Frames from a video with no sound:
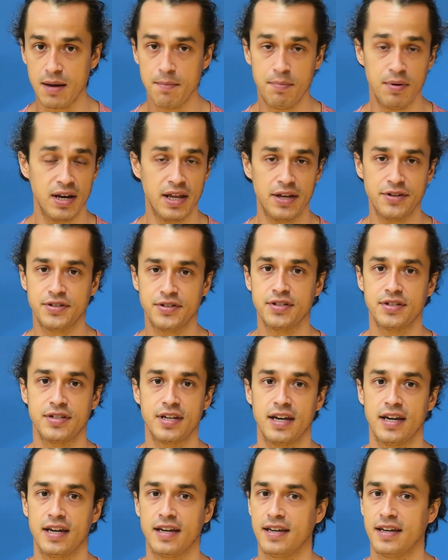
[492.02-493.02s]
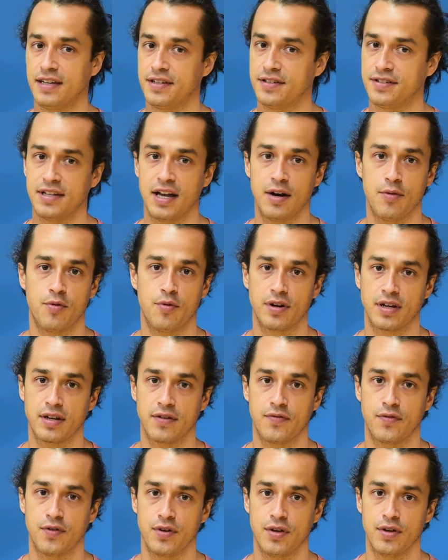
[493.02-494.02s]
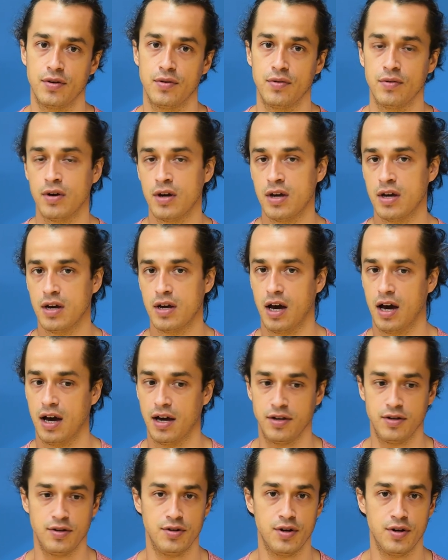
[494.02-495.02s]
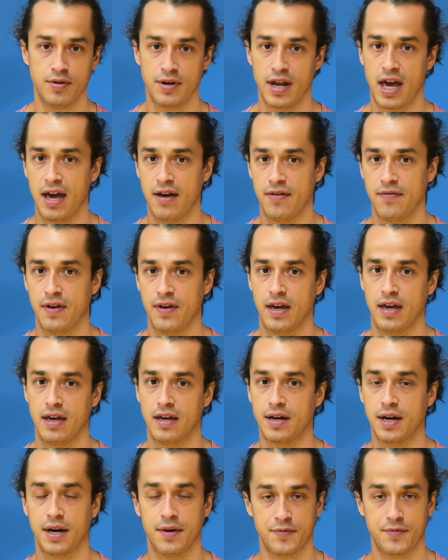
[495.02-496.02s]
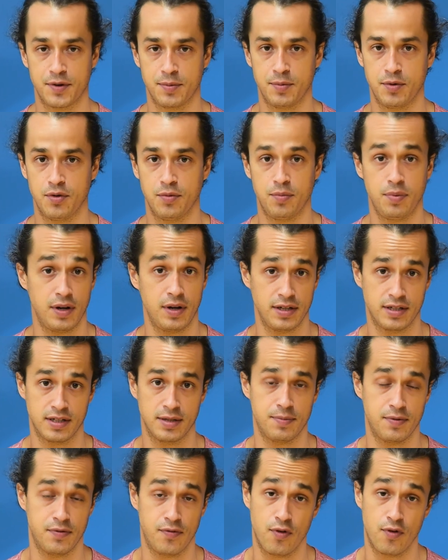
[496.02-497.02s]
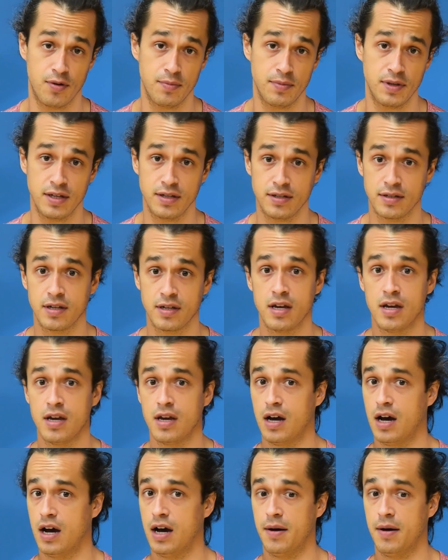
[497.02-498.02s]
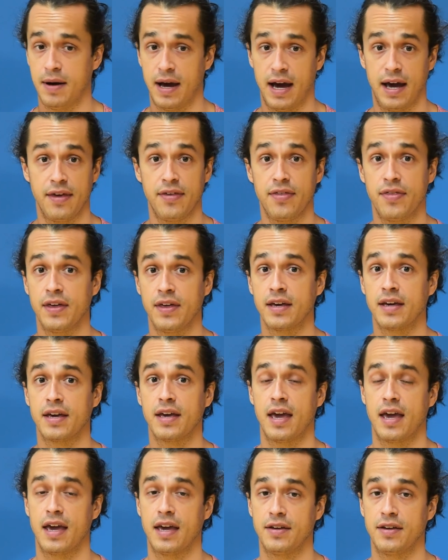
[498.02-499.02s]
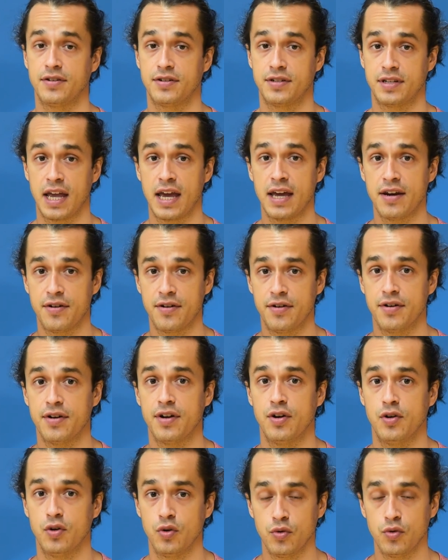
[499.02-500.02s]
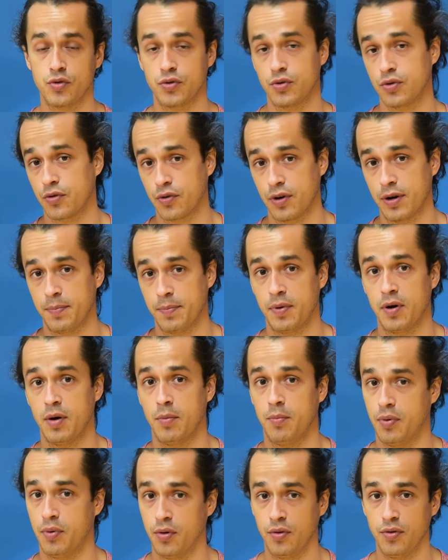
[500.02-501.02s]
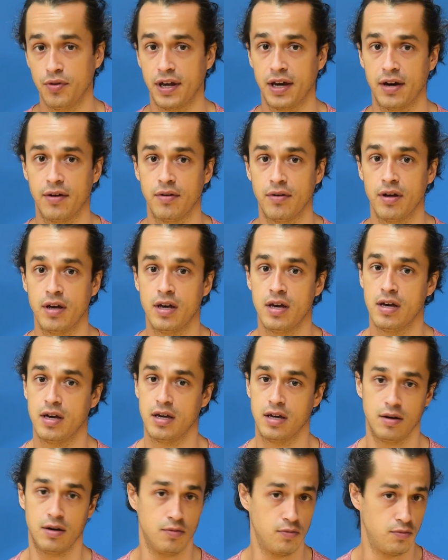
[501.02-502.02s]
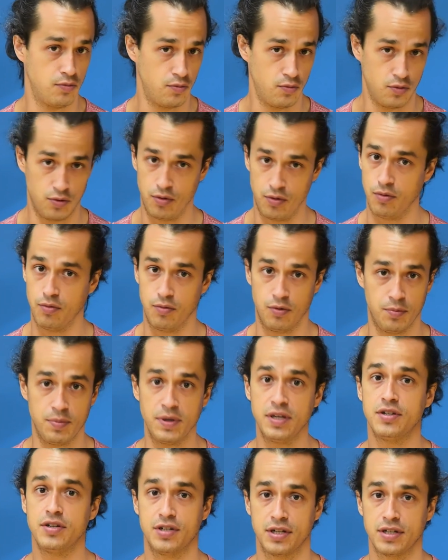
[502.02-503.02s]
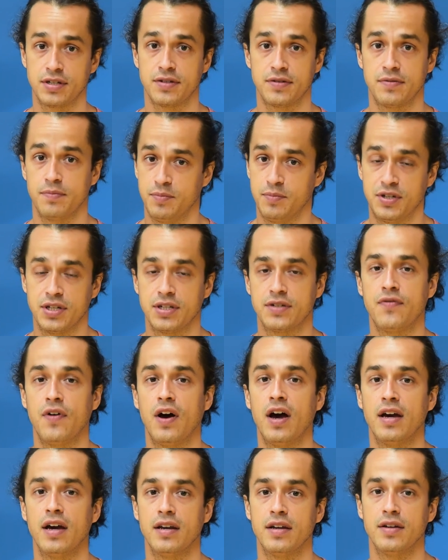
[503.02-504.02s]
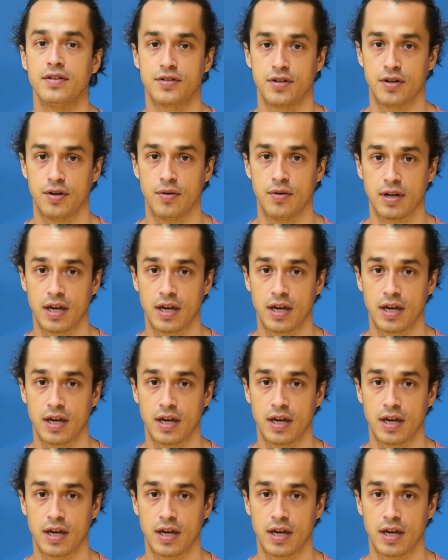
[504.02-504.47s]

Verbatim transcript: But let's just say it's not working for you. Uh, you don't have a comfortable place to perform these. Uh, I think a standard neutral grip pull down will, will be just, just fine. So